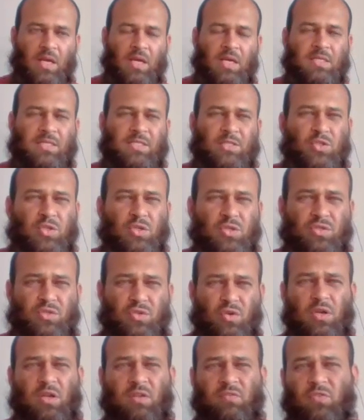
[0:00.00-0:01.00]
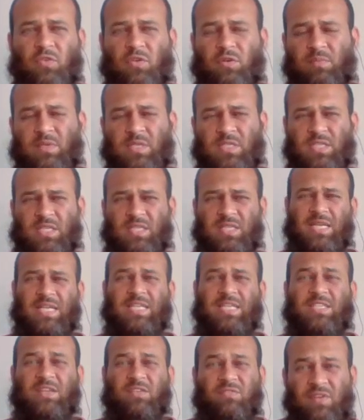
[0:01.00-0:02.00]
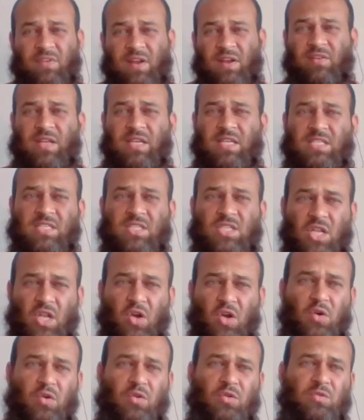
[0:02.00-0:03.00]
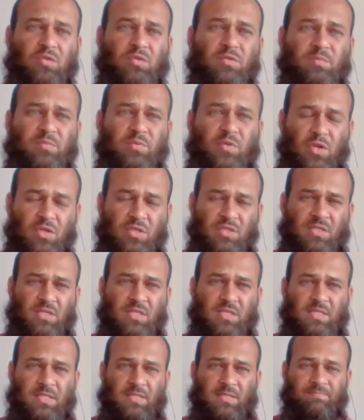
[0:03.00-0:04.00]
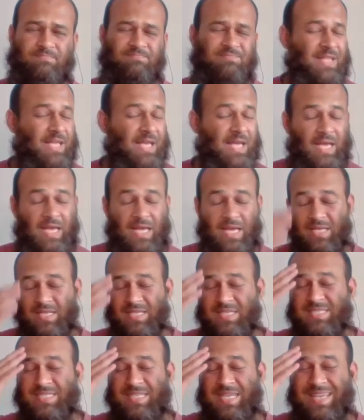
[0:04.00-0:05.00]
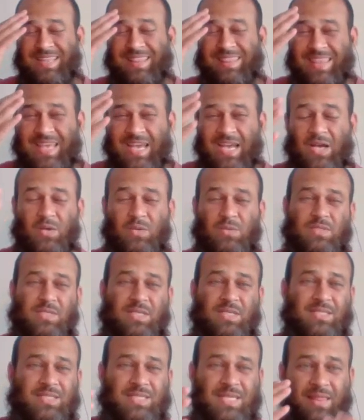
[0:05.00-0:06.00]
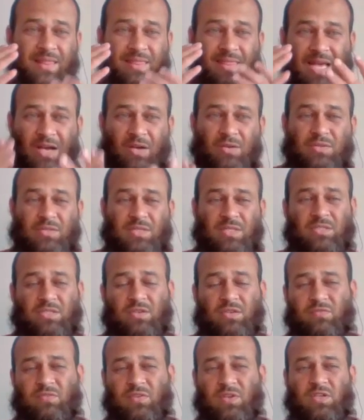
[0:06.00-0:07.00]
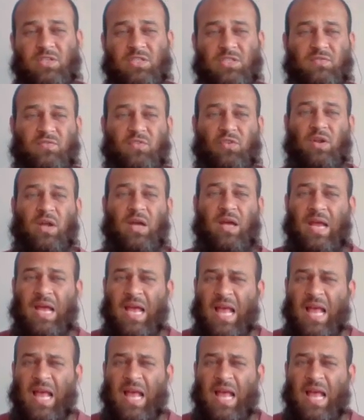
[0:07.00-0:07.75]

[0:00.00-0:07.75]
So soil formation is a very slow process and it takes thousands and thousands of years for a